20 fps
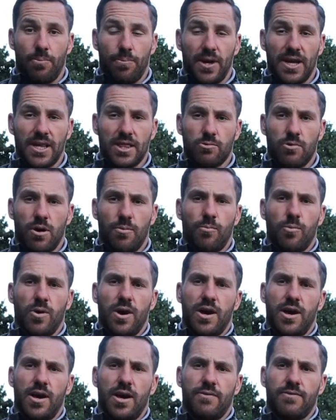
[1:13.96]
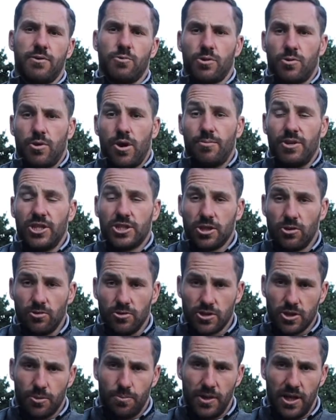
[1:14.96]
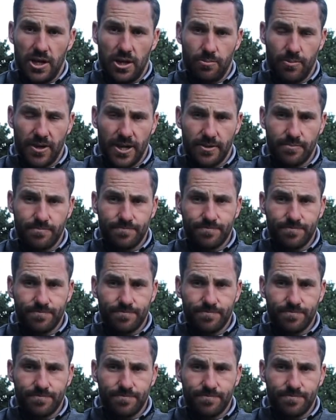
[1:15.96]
I played the one where if you want to open your shoulders up a little bit,